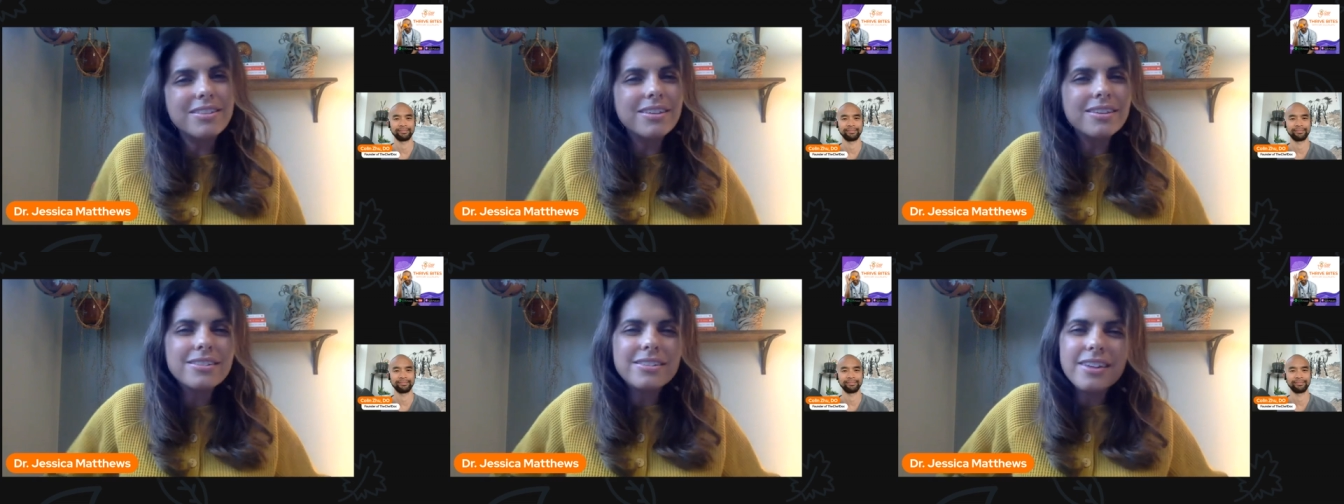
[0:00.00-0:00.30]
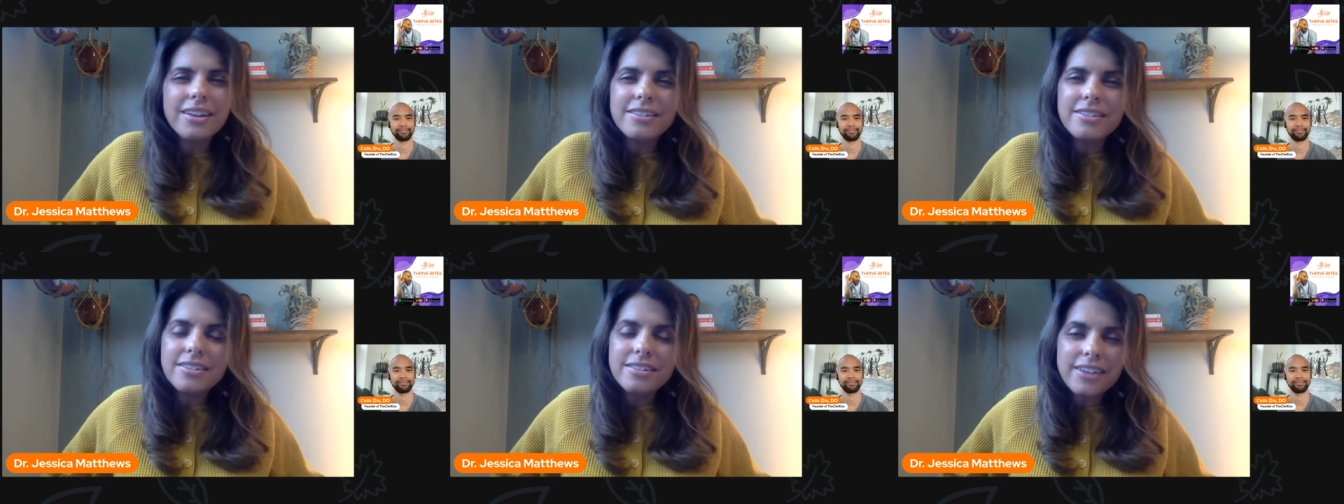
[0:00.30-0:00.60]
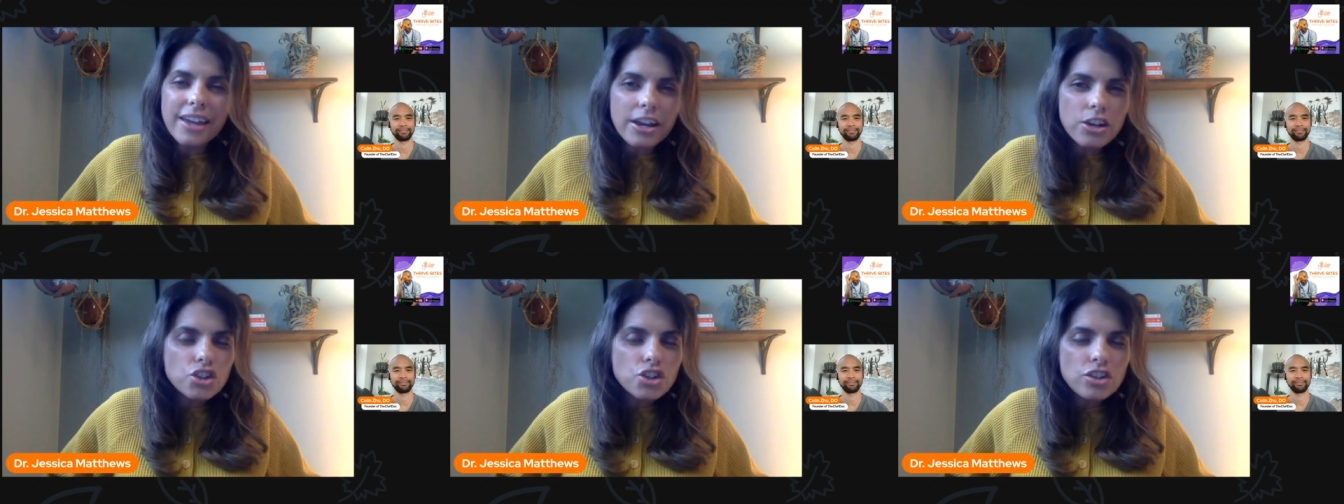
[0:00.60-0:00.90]
the
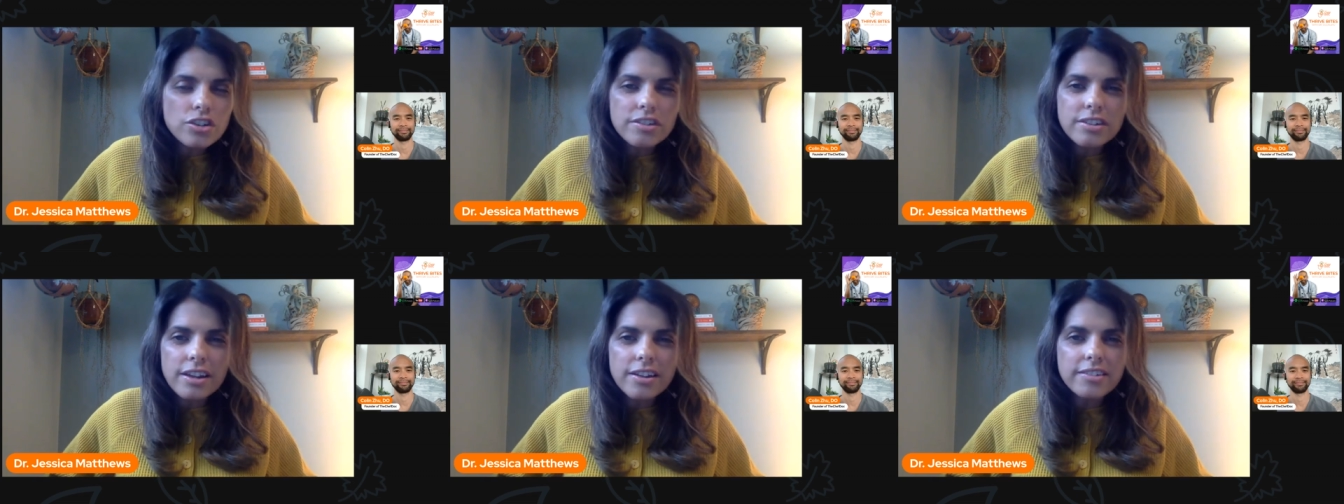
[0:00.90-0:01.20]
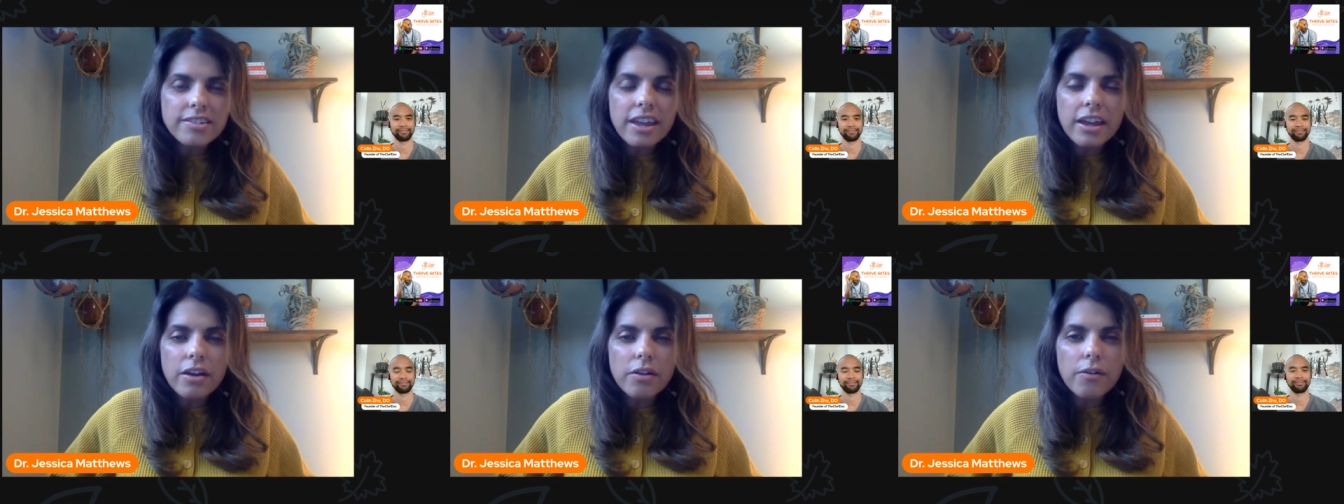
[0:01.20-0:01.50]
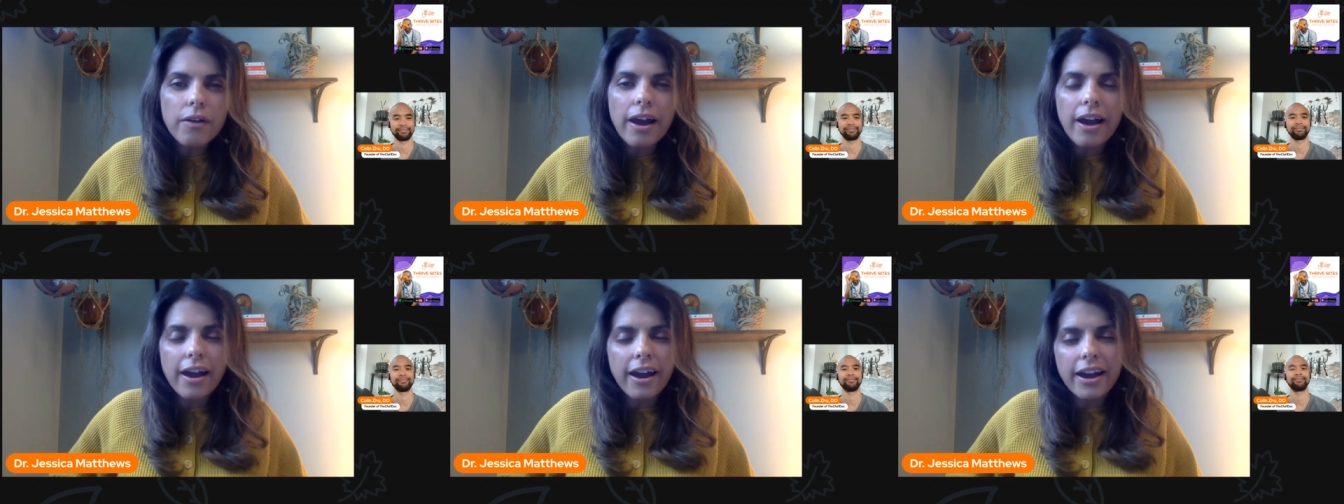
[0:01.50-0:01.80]
sensations as they
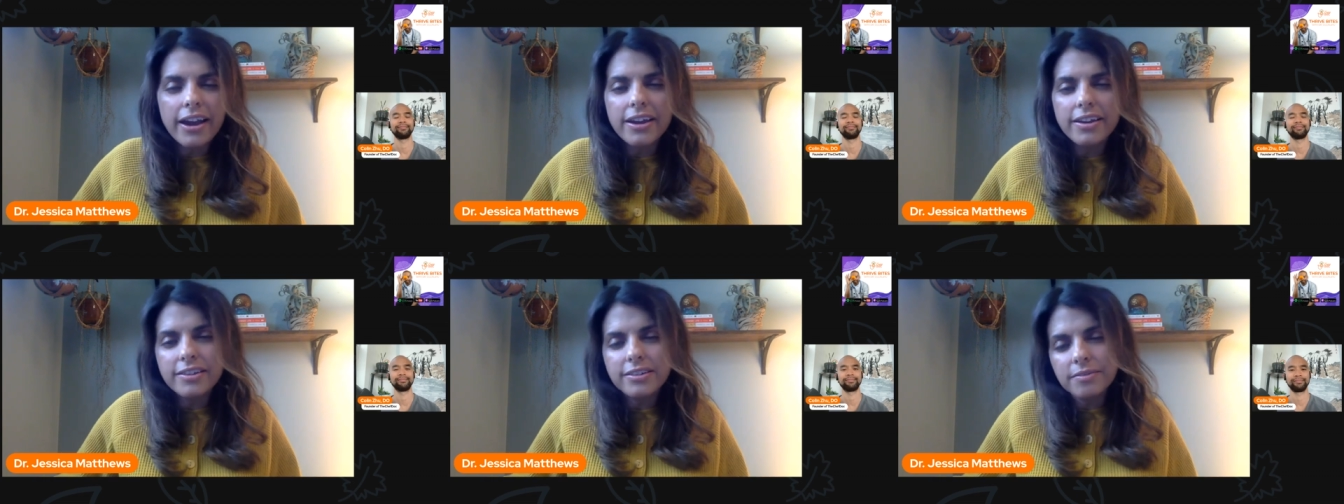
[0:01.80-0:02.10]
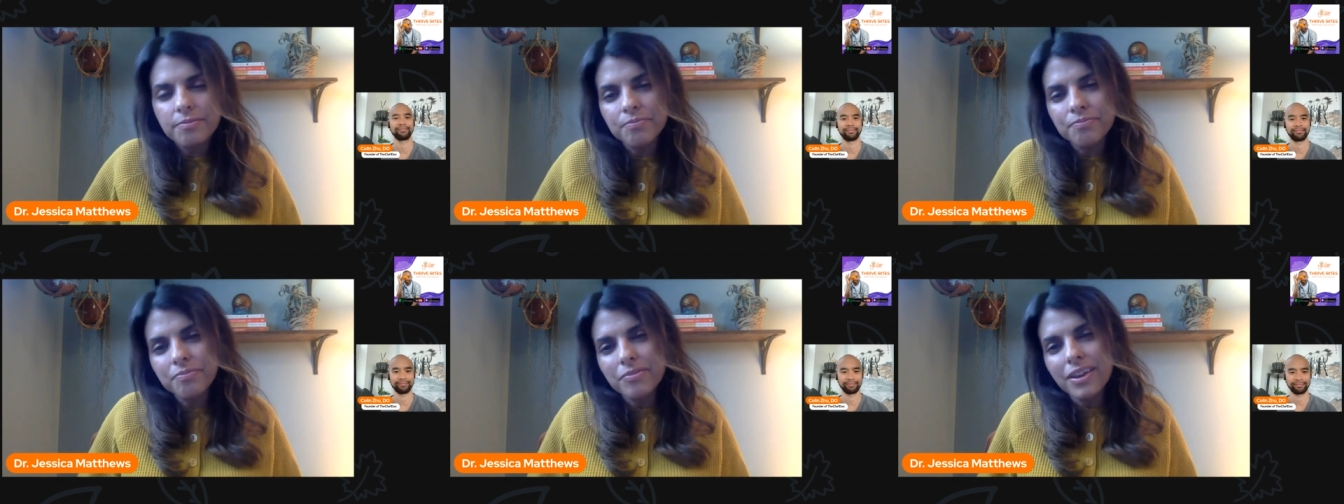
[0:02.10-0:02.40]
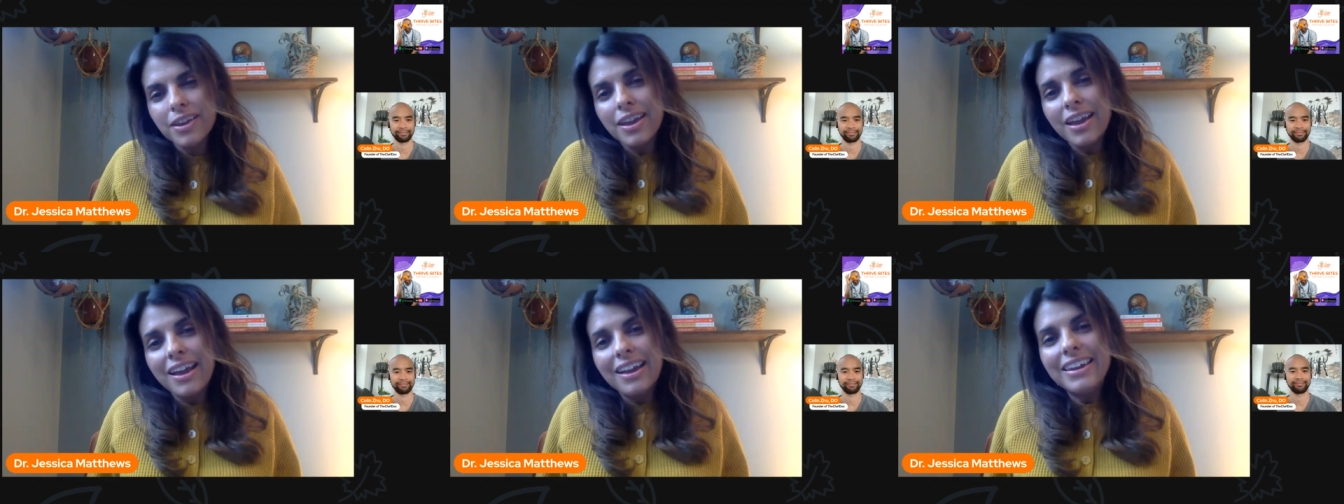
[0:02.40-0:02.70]
arise.
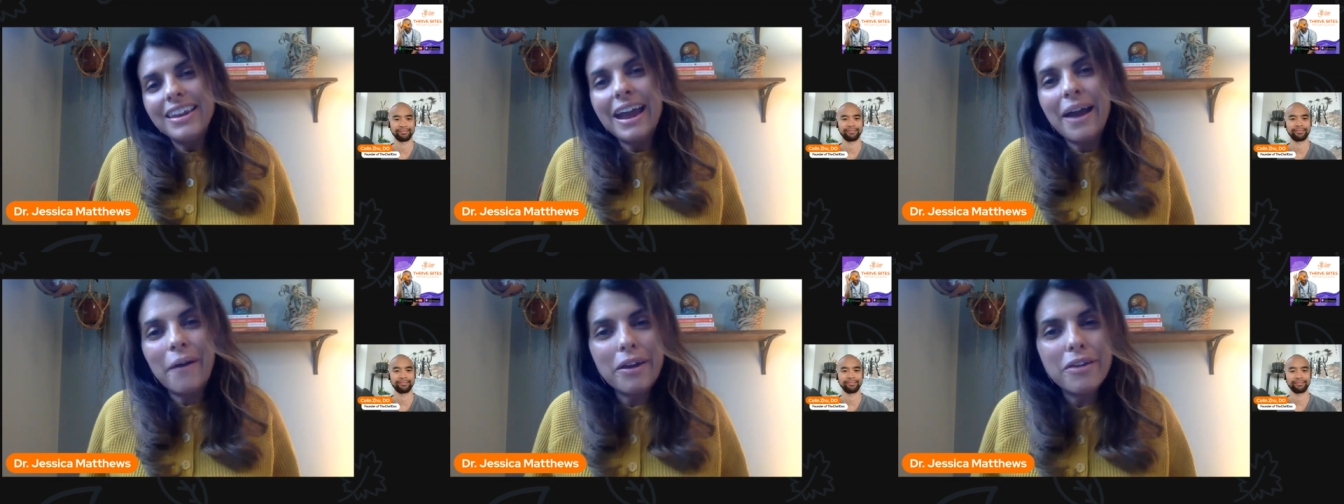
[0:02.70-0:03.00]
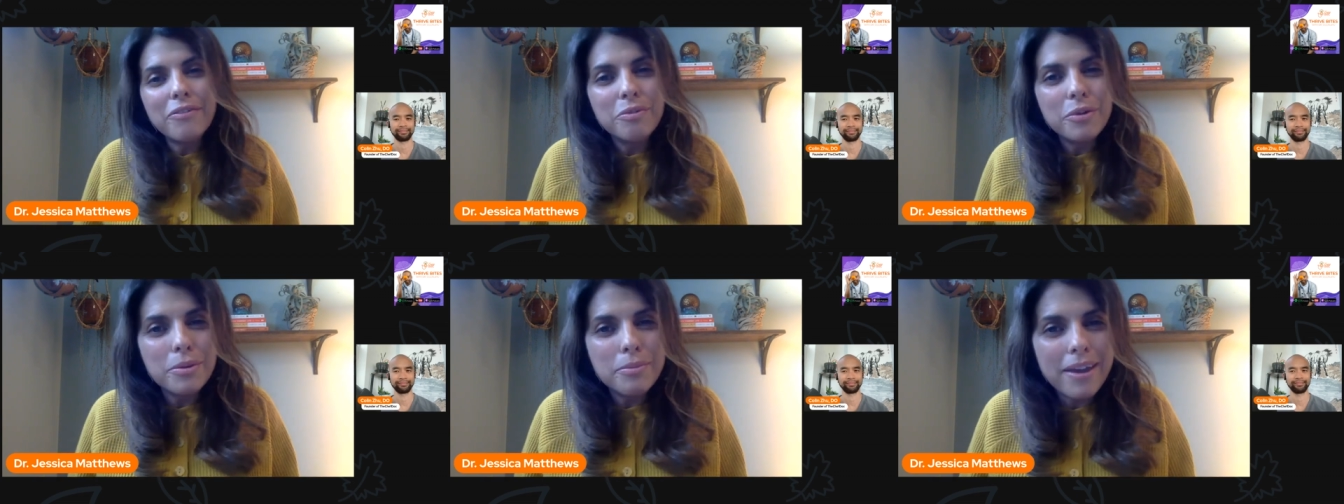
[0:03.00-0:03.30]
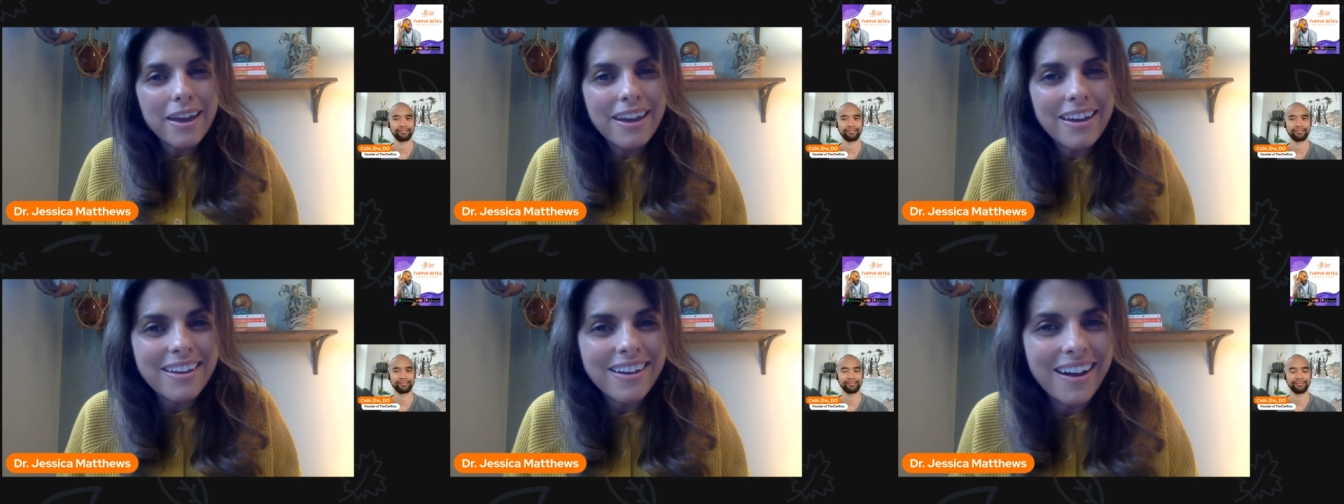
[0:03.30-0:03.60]
Now, if we
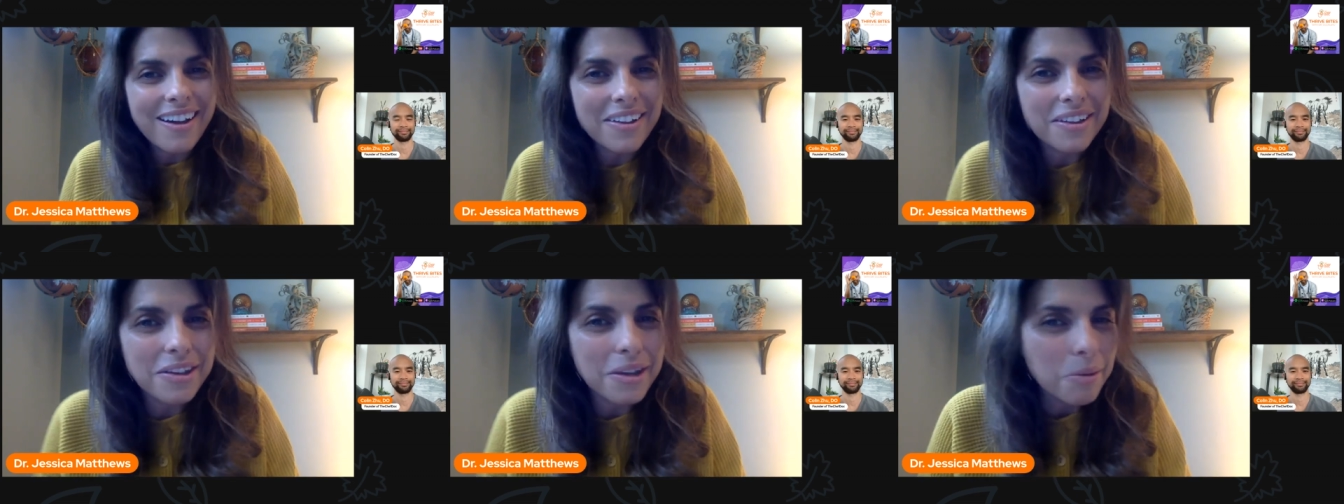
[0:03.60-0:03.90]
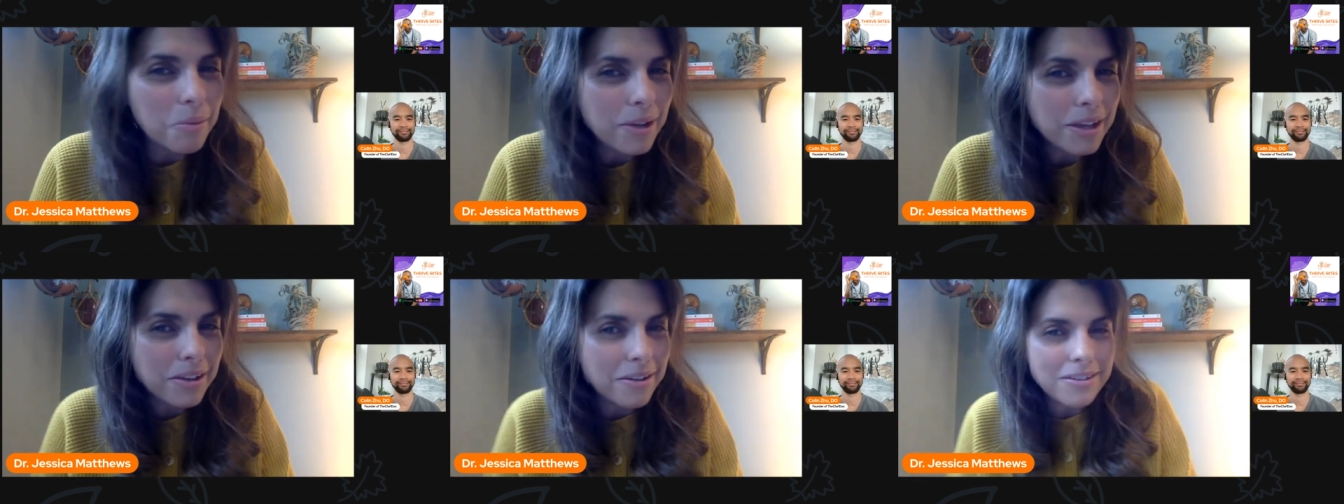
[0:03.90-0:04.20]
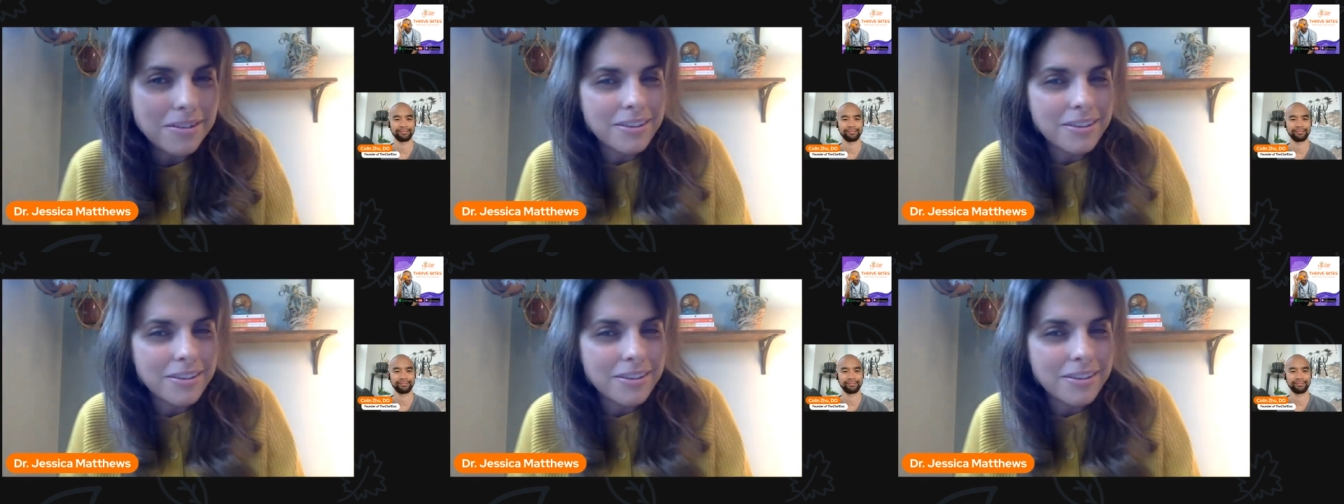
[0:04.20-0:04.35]
may, Colin, can we